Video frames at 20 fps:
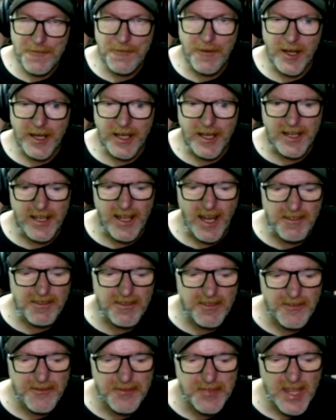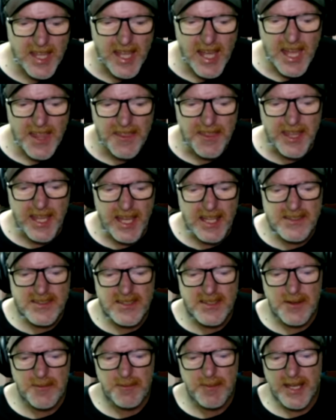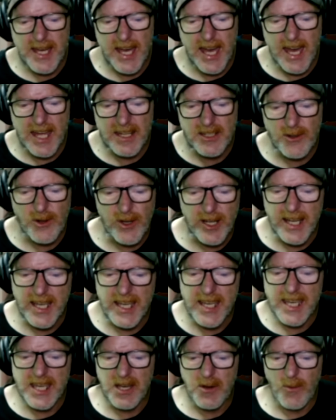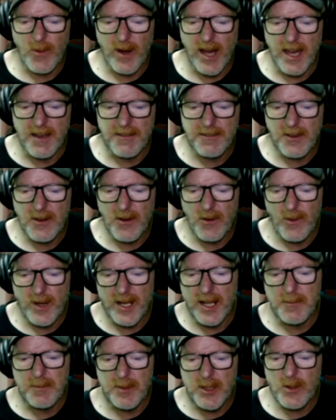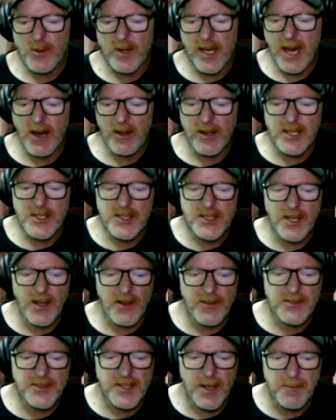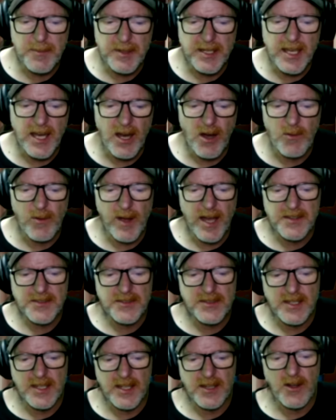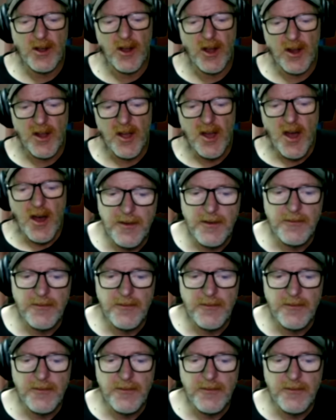Funny enough. The incident began during a heat wave when a Butte County Sheriff's deputy arrested her